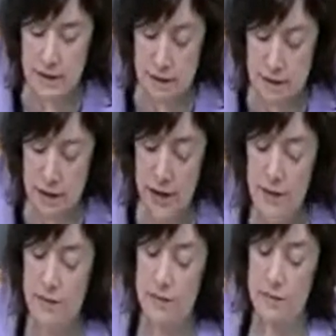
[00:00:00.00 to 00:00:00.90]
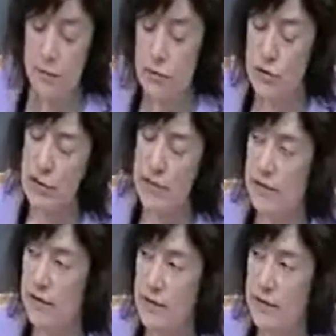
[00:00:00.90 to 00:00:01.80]
the alternative approach laid
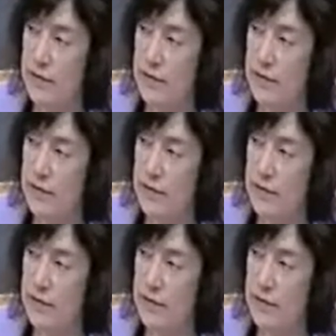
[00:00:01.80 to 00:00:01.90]
out in this